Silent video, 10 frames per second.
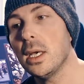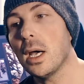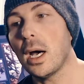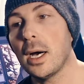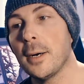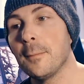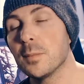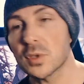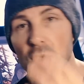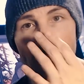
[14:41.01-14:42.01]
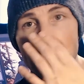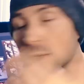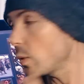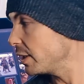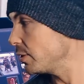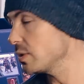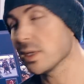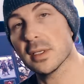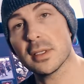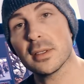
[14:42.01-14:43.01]
So how do I use
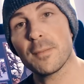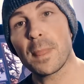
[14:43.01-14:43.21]
this?